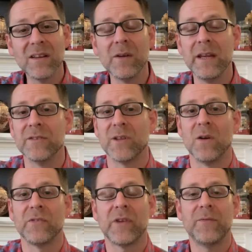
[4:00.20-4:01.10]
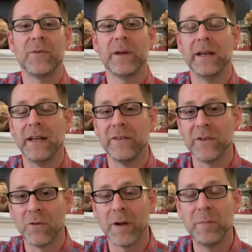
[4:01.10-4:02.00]
though he is long-suffering and he's
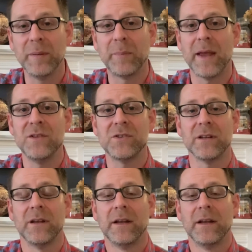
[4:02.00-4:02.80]
incredibly patient,